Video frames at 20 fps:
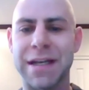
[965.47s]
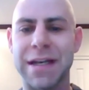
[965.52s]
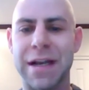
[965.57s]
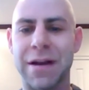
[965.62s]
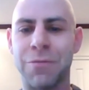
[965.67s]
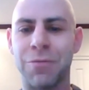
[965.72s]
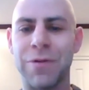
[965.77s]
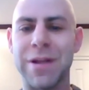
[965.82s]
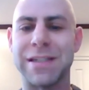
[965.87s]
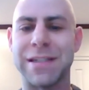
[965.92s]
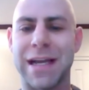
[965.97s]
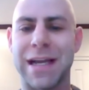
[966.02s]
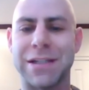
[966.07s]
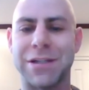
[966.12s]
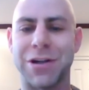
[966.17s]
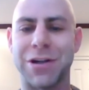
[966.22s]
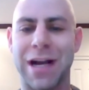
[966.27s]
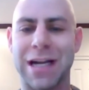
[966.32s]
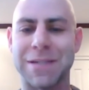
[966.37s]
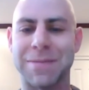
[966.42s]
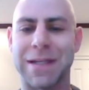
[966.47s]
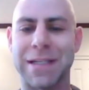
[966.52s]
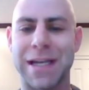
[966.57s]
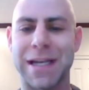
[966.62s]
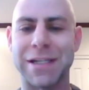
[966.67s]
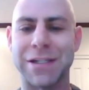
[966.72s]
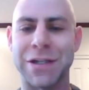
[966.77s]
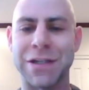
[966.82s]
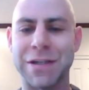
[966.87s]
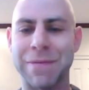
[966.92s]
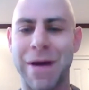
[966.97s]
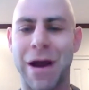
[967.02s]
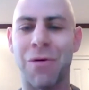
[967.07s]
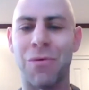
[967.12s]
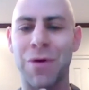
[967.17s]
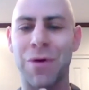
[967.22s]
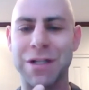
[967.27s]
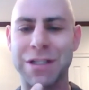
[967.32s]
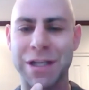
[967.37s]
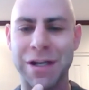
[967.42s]
it resets your expectations
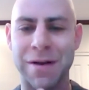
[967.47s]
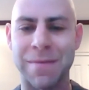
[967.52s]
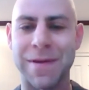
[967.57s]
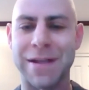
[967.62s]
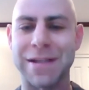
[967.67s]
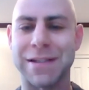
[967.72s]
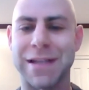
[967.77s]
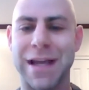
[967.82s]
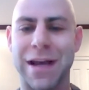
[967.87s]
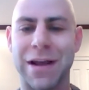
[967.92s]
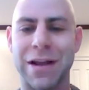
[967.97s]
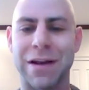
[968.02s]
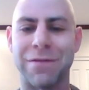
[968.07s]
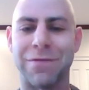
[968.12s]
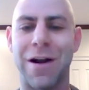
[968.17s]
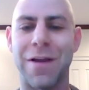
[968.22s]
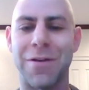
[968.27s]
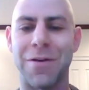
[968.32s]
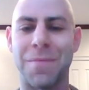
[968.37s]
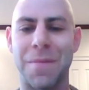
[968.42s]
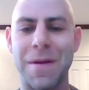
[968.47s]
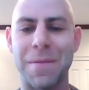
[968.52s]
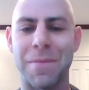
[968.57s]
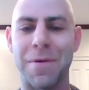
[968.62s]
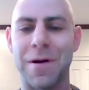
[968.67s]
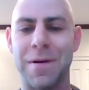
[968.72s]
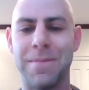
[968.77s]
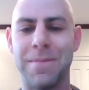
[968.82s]
about what's going to be salient for other people.